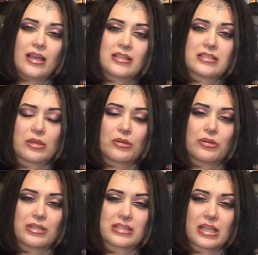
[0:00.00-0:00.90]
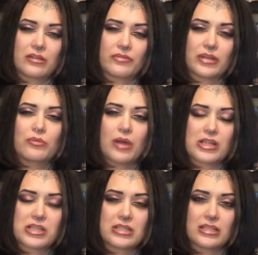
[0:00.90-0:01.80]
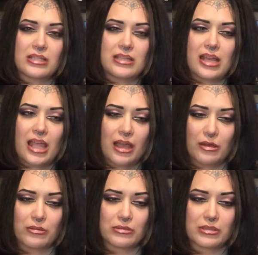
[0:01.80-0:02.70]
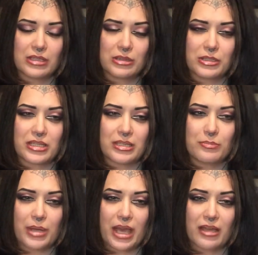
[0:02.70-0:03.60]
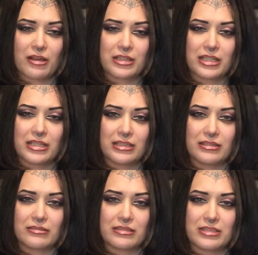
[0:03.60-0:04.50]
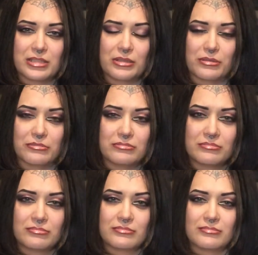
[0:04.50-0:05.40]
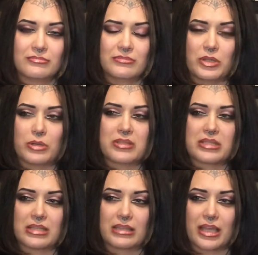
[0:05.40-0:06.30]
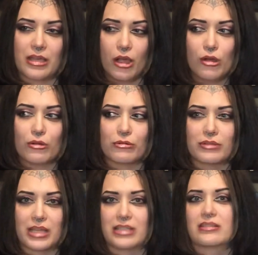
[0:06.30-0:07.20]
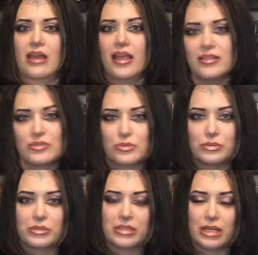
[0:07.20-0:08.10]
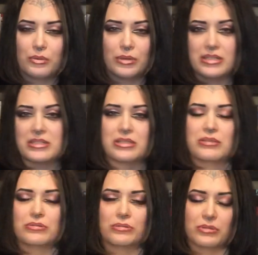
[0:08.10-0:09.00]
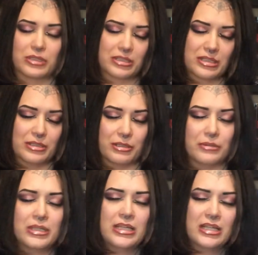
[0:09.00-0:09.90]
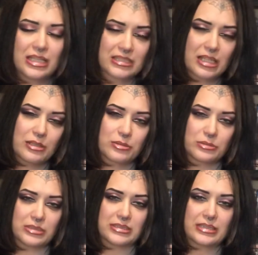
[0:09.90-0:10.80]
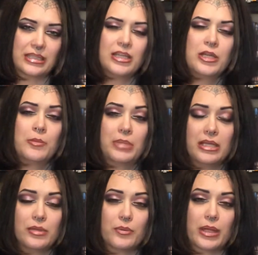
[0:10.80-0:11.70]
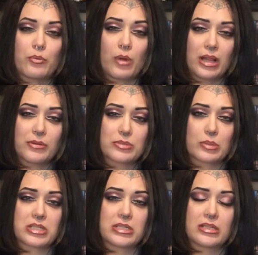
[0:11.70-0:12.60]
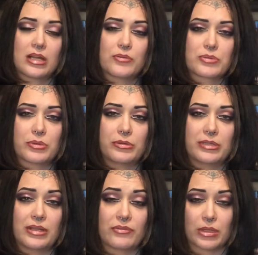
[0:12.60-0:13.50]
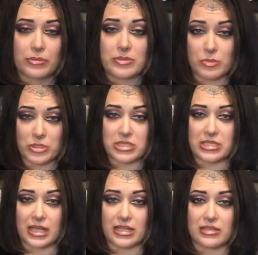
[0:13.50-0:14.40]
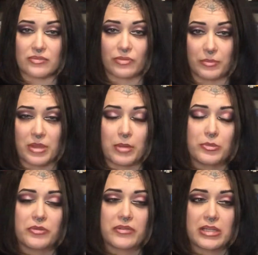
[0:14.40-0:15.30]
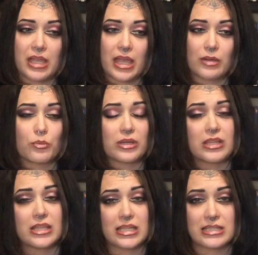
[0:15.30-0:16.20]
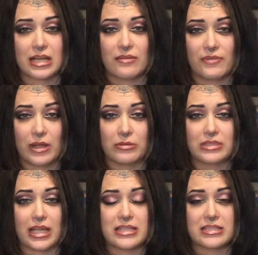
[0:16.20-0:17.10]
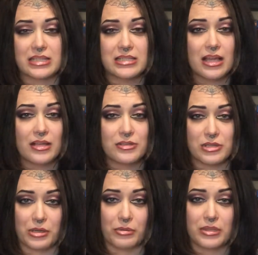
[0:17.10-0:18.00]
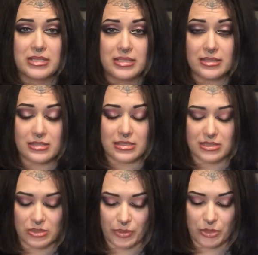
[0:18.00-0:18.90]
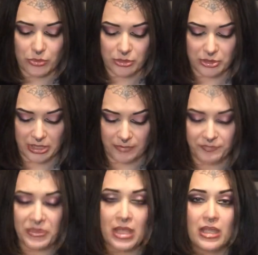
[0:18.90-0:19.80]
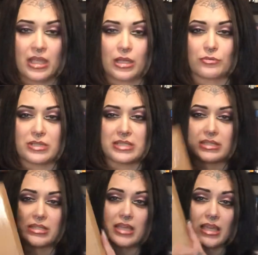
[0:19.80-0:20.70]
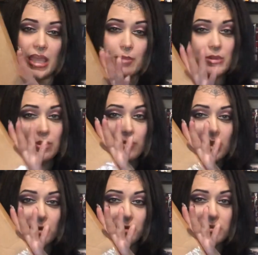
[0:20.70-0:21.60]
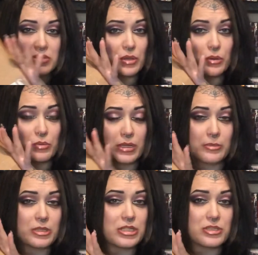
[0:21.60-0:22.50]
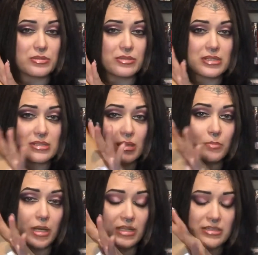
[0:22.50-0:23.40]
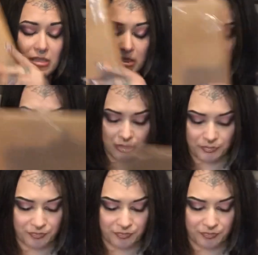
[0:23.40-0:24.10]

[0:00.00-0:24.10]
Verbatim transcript: So it's kind of funny watching it now, looking back on it and, you know, noticing like, oh, that's a high school that I went to, or, you know, it's kind of cool to see. But anyway, while I was watching it, I was wondering if there was merchandise from that movie. And one of the things that I found I did not know existed, so I ordered it. And recently it came in the mail. So what I'm gonna do is unbox it here.